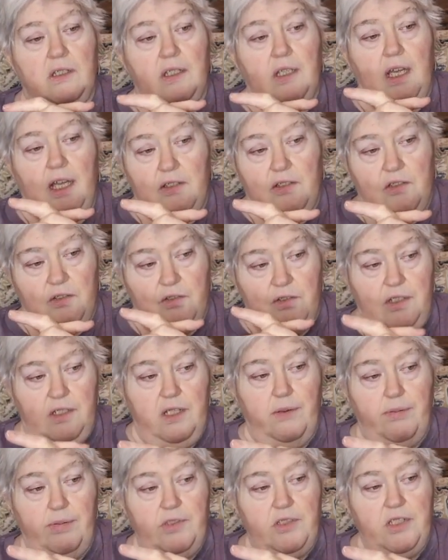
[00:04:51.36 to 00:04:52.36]
asked her to
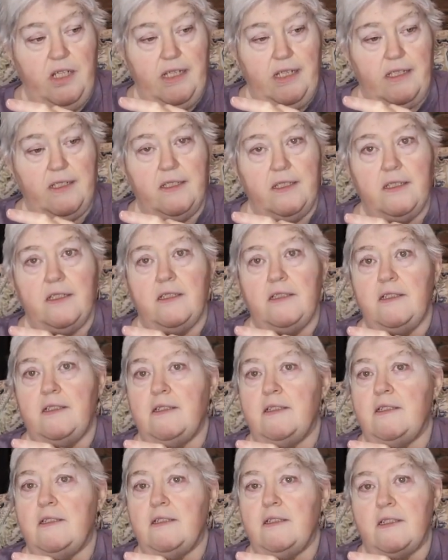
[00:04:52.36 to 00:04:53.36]
double check.
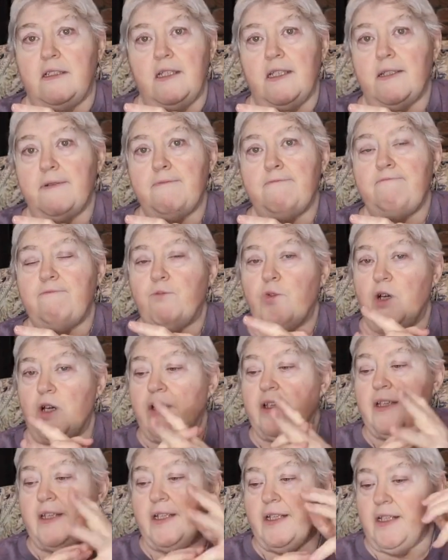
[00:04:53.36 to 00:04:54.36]
Yeah.
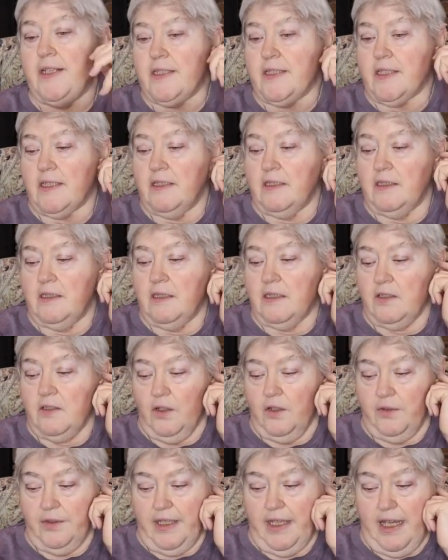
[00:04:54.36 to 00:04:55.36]
Well, it is an
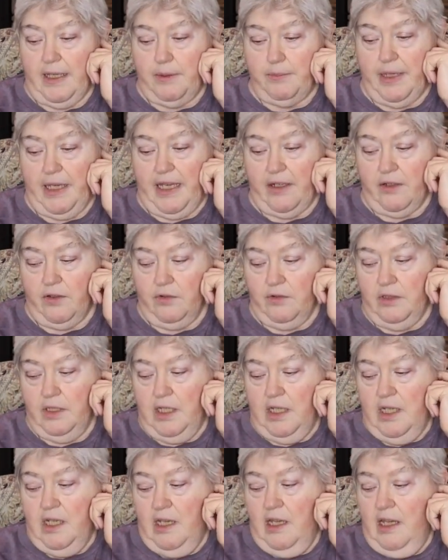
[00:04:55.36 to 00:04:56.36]
adult hat pattern.
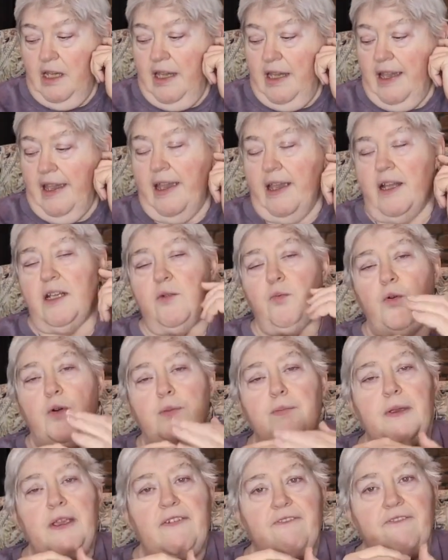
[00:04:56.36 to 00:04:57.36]
And it
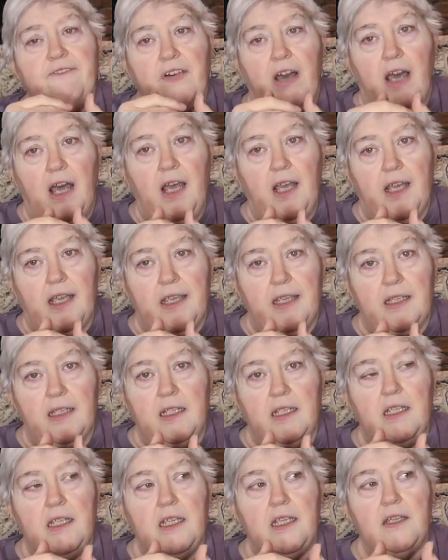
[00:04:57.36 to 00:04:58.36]
would be
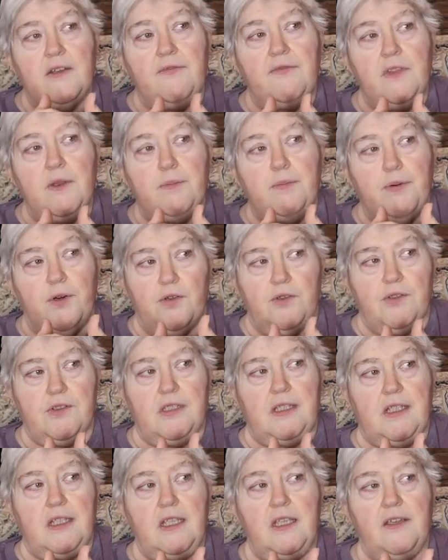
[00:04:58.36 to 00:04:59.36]
fine if the
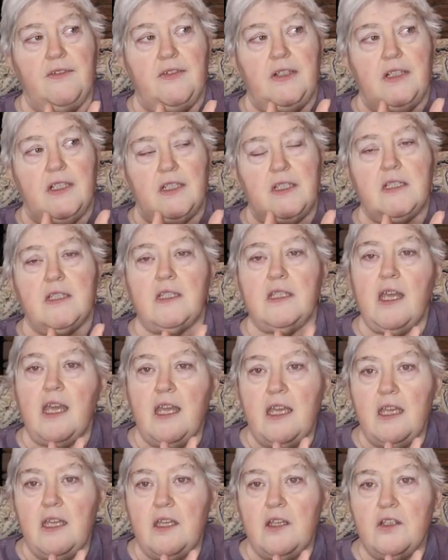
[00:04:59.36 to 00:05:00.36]
person had given us
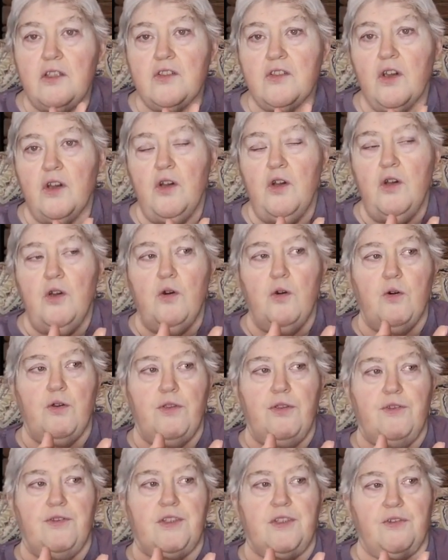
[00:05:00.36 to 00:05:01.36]
gauge or
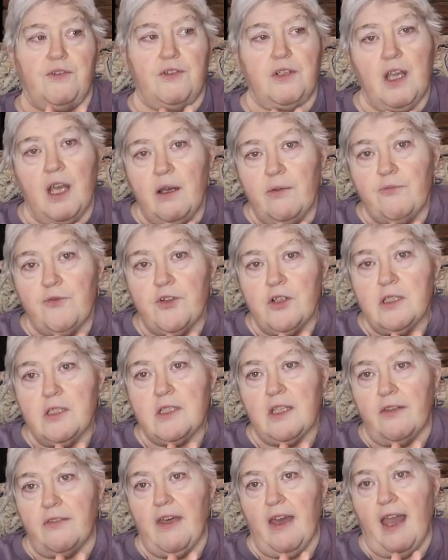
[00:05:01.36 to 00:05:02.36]
the
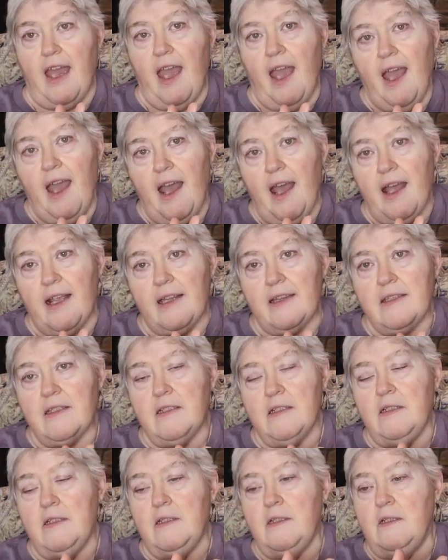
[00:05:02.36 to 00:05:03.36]
circumference of the hat.
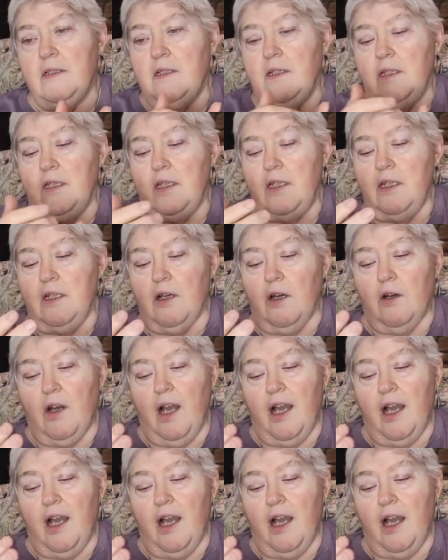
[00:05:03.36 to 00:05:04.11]
You know,